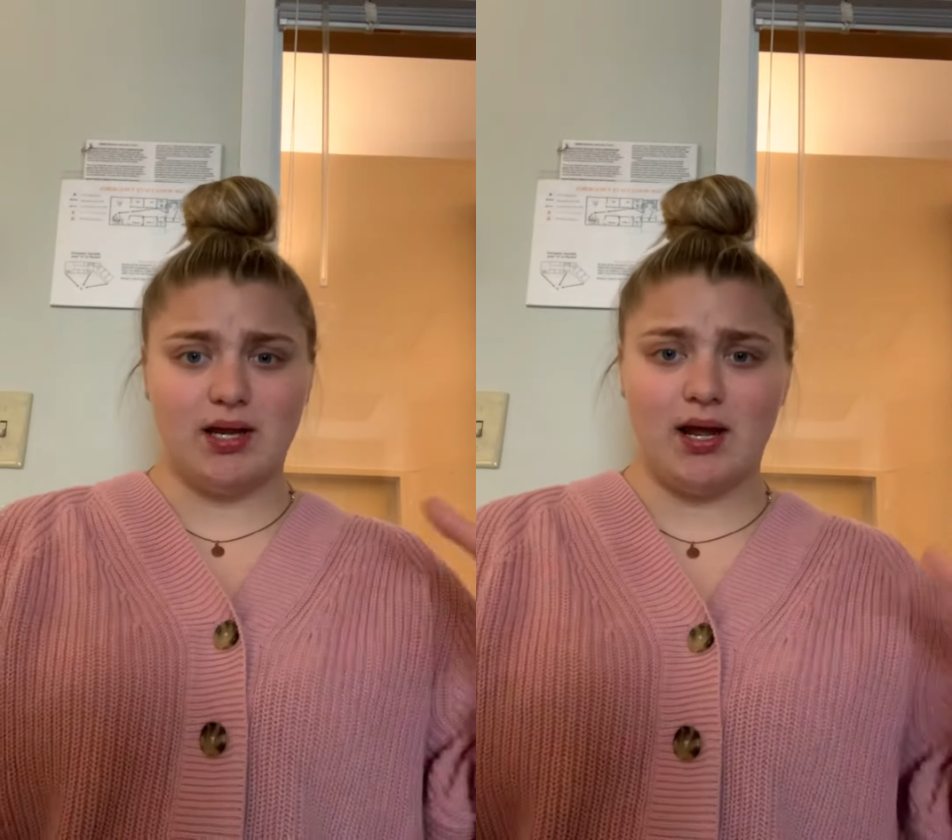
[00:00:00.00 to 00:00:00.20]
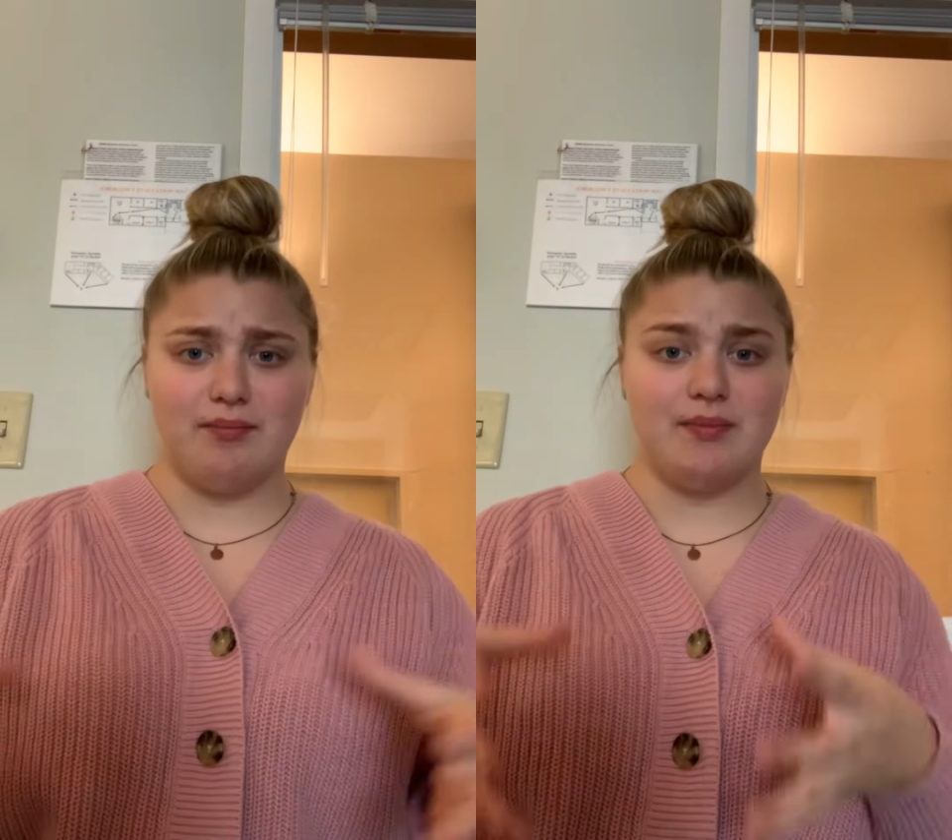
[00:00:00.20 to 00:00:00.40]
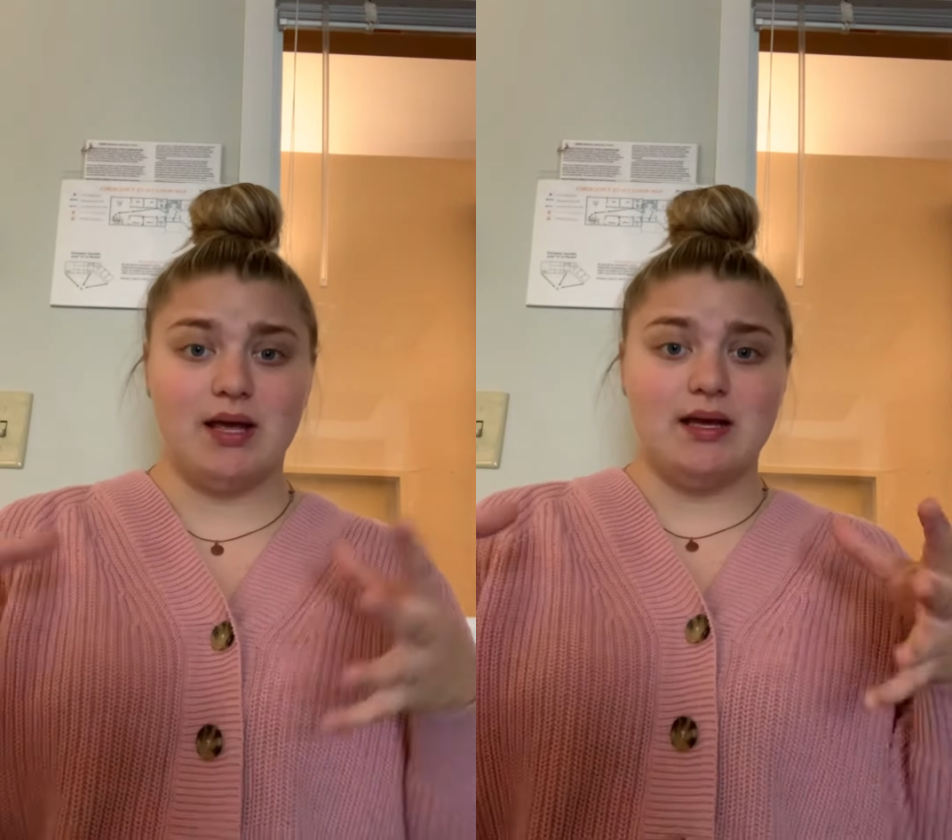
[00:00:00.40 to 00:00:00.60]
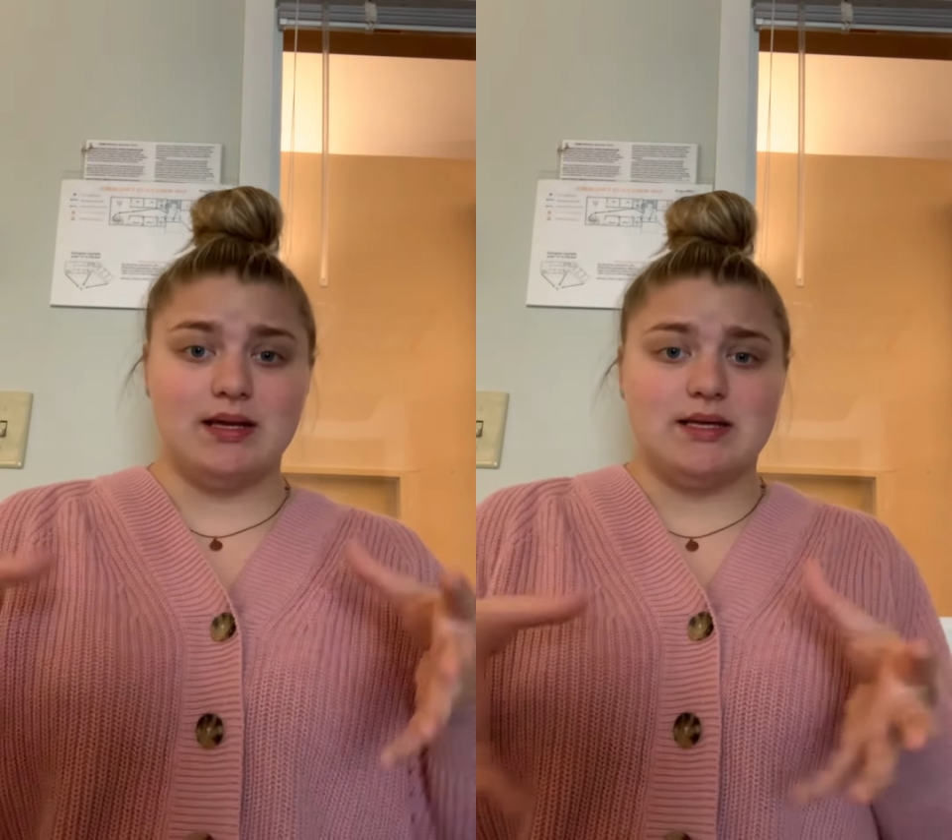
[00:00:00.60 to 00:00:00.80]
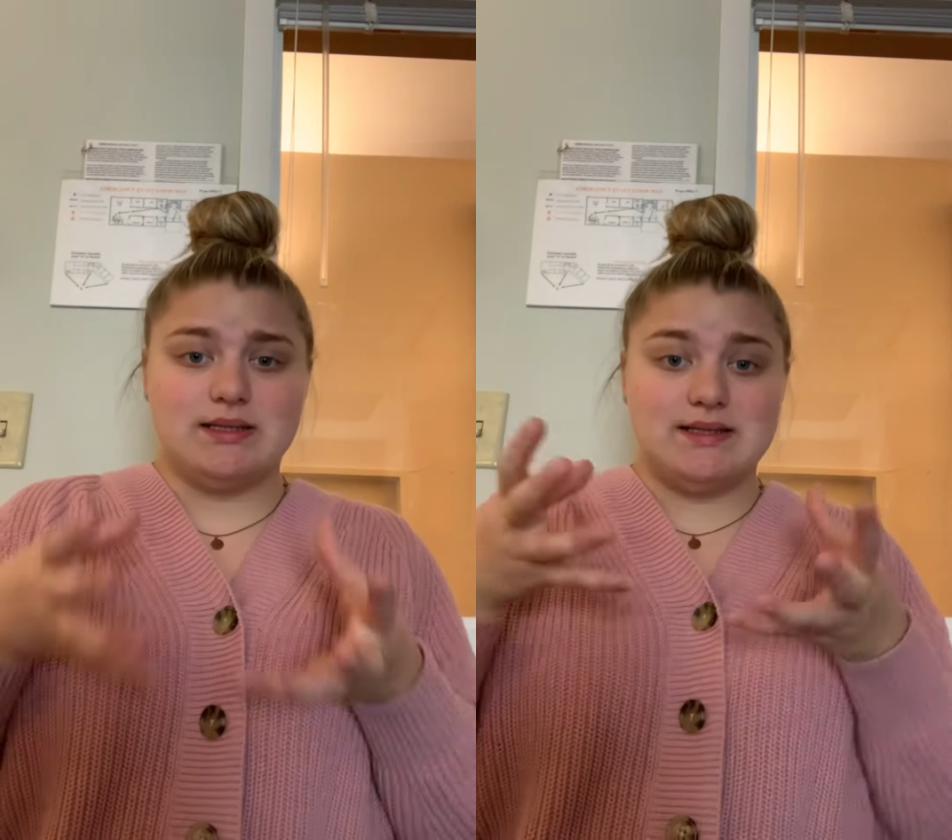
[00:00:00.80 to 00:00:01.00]
it up.
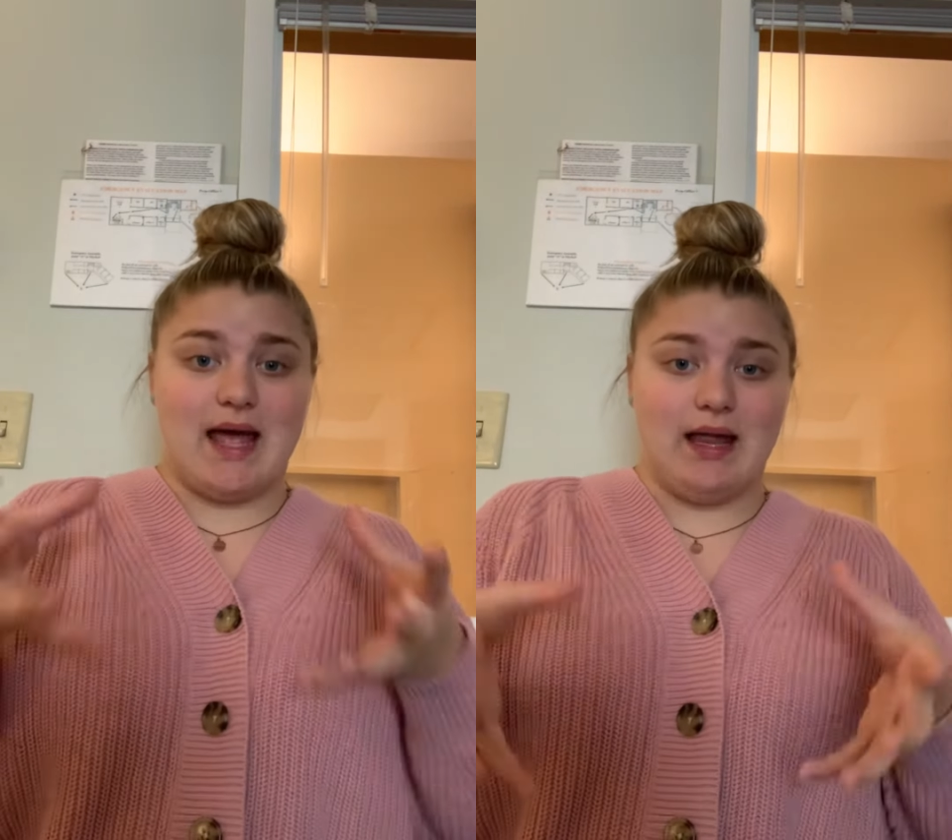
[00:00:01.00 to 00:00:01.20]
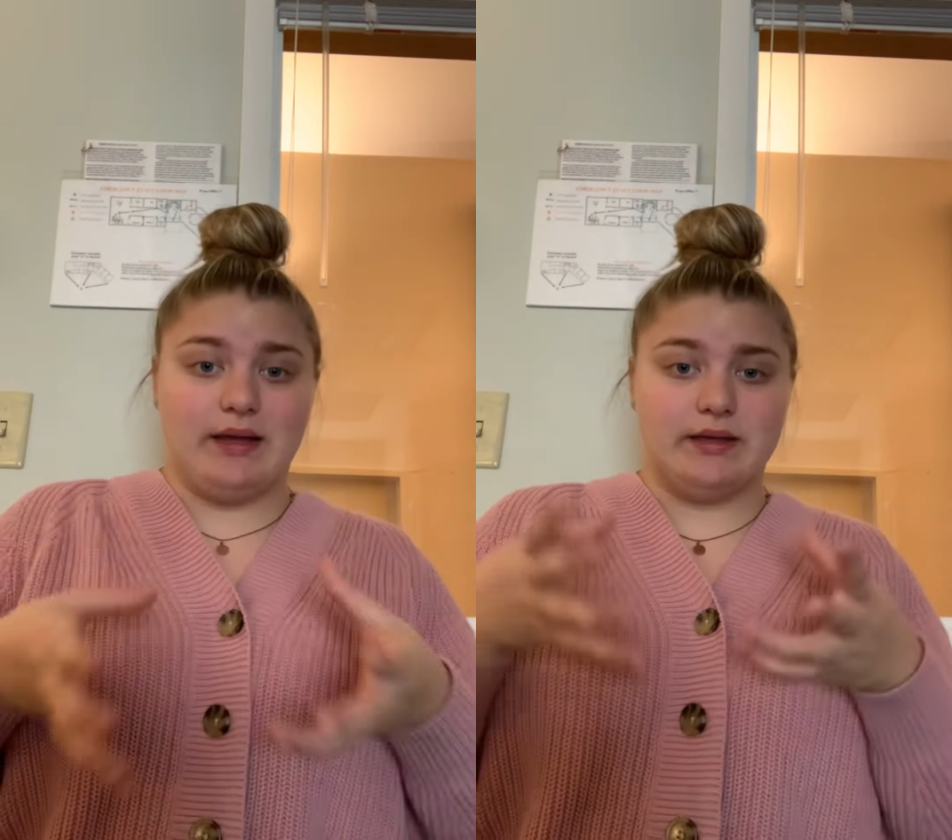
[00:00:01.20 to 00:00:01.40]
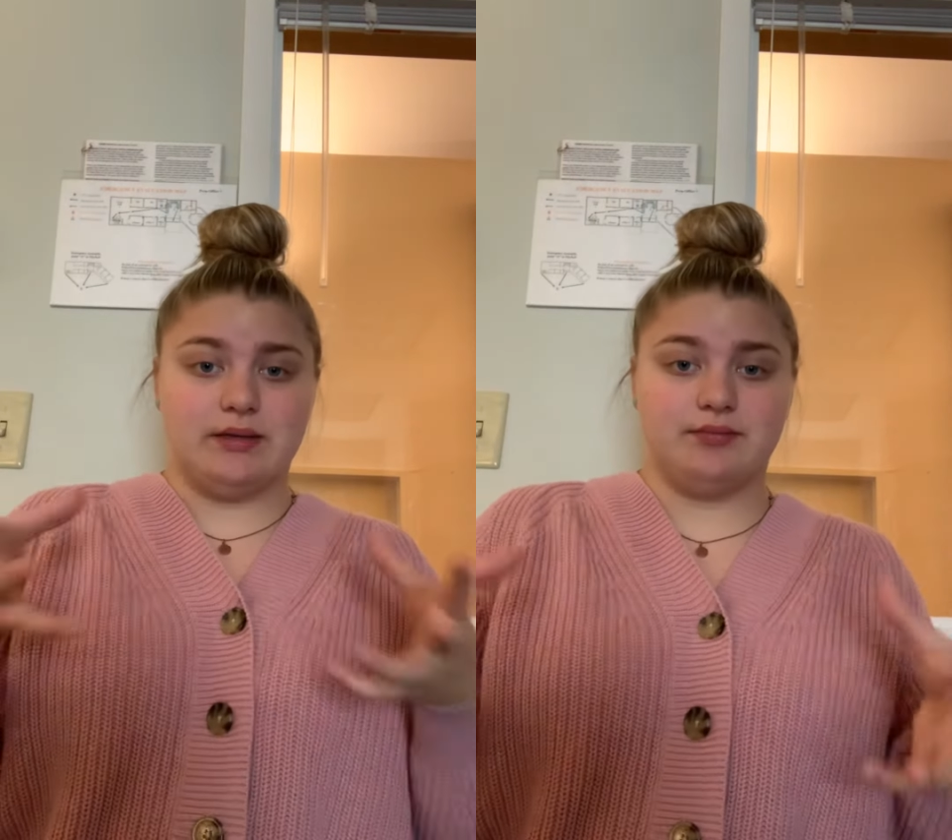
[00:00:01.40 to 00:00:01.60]
Salad.